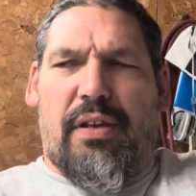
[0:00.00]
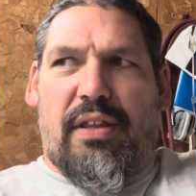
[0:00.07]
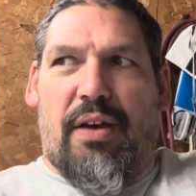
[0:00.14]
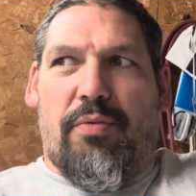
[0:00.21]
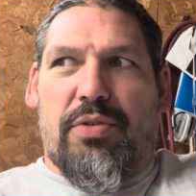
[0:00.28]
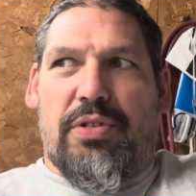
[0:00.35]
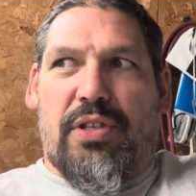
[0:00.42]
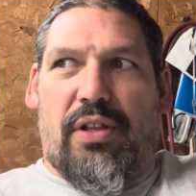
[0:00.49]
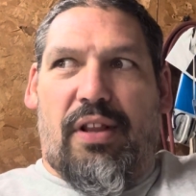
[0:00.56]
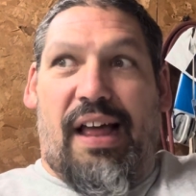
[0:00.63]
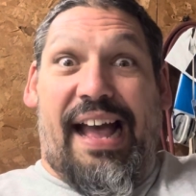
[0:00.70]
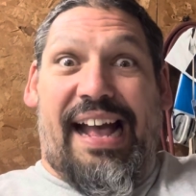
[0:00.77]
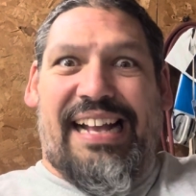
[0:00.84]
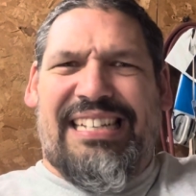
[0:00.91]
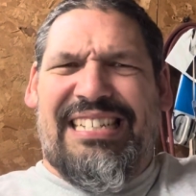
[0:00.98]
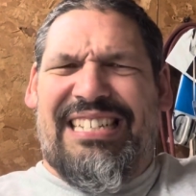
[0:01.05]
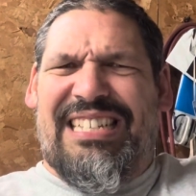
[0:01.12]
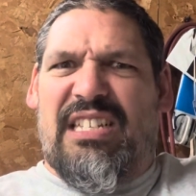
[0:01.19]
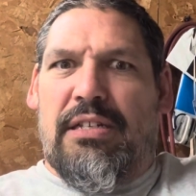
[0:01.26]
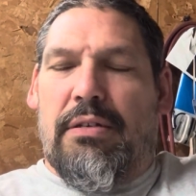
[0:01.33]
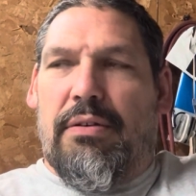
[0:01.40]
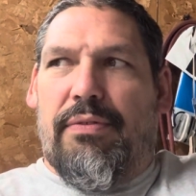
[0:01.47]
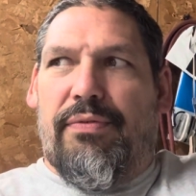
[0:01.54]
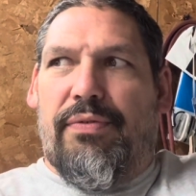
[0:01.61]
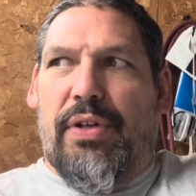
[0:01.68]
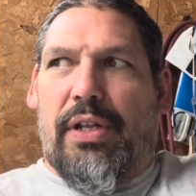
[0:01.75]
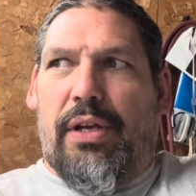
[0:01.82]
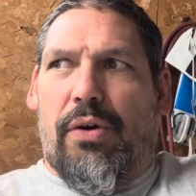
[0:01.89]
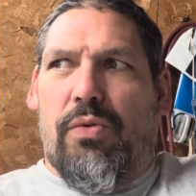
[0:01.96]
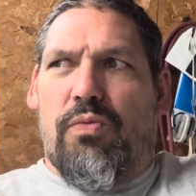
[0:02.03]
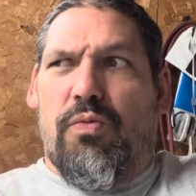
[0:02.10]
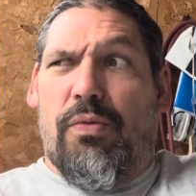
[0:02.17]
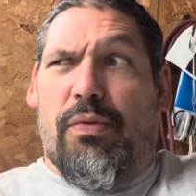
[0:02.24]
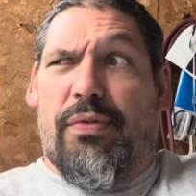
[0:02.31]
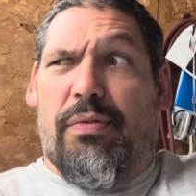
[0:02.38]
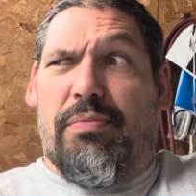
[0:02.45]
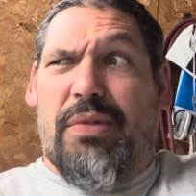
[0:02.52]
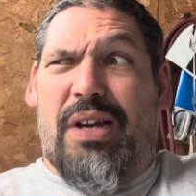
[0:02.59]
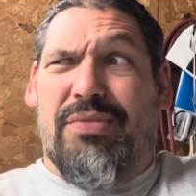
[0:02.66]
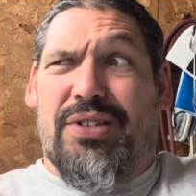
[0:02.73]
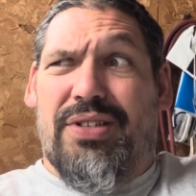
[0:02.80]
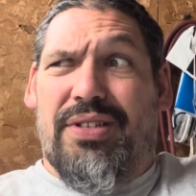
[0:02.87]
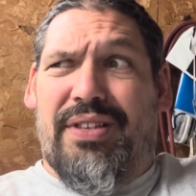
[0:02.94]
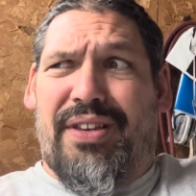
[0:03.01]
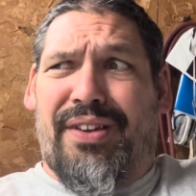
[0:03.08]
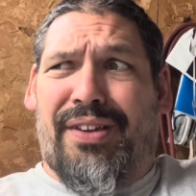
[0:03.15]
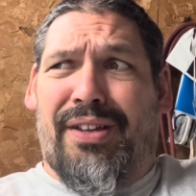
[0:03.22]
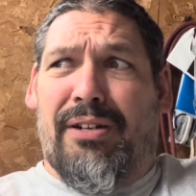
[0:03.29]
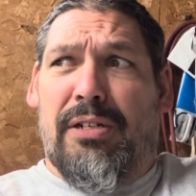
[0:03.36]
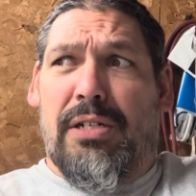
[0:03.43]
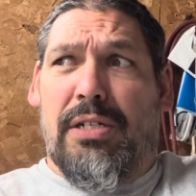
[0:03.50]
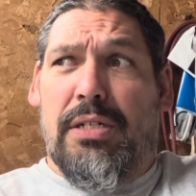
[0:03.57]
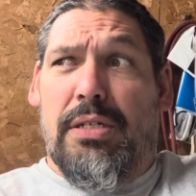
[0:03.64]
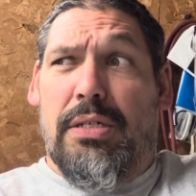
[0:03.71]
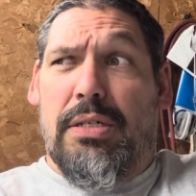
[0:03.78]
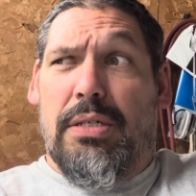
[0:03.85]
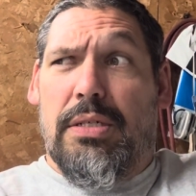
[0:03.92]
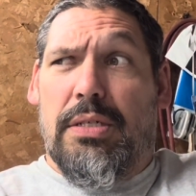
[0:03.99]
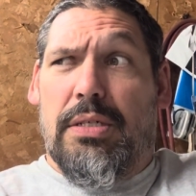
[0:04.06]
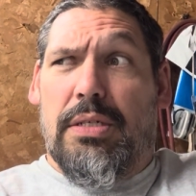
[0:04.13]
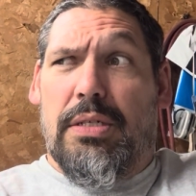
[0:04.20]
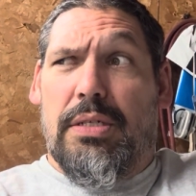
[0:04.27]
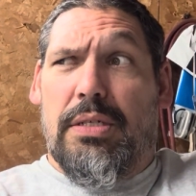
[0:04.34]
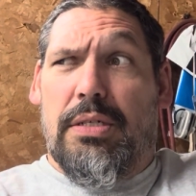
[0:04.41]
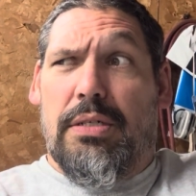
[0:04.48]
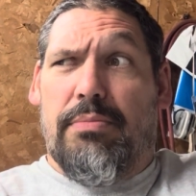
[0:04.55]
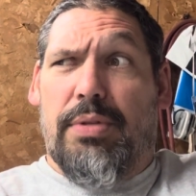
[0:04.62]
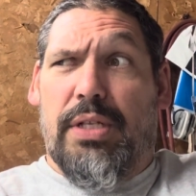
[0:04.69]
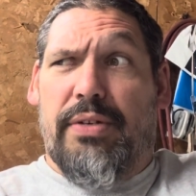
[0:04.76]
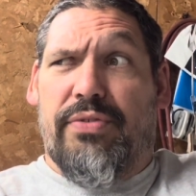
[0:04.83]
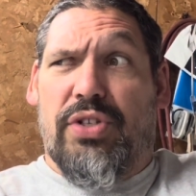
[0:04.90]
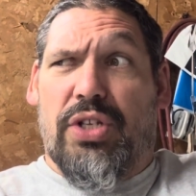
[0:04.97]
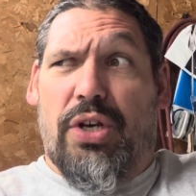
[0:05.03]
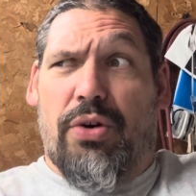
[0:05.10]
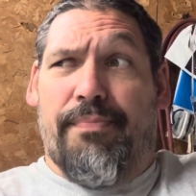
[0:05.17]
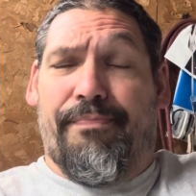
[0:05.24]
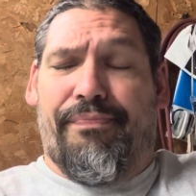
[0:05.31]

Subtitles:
that was the last video, if I'm not mistaken. I do believe so.